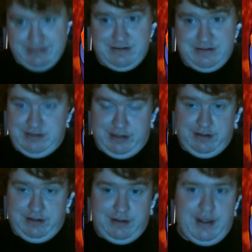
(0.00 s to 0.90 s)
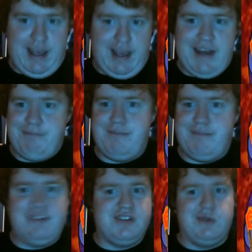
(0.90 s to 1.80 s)
and I'm not sure who's going to
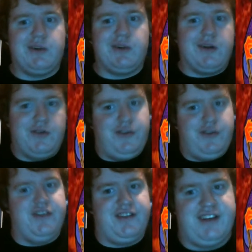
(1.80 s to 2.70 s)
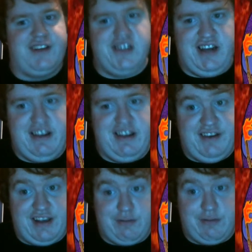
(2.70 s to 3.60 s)
return to Extinction Island
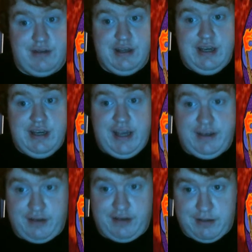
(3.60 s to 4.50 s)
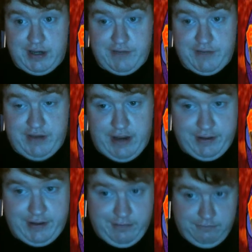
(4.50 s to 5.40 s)
in the finale.
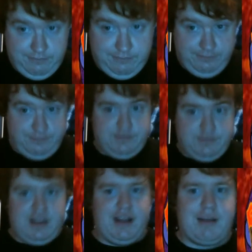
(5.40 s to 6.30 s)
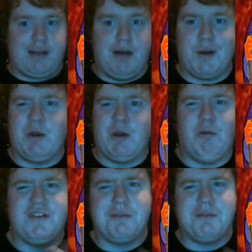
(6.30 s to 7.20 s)
And like, probably really wants to be like Brentwood
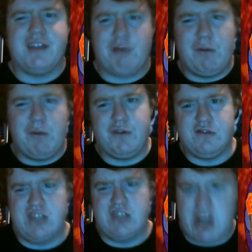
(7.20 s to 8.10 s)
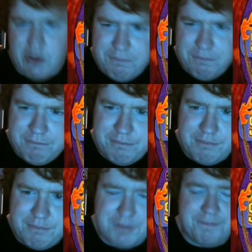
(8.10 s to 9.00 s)
Joe, but
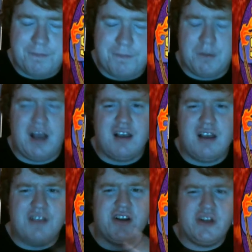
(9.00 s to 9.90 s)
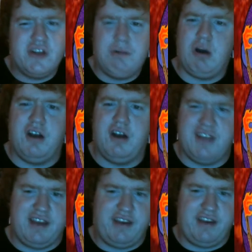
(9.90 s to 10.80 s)
I'll talk a little more on that in the next
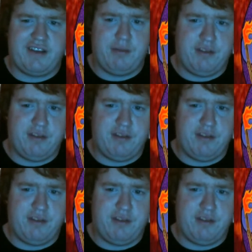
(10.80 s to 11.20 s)
episode review.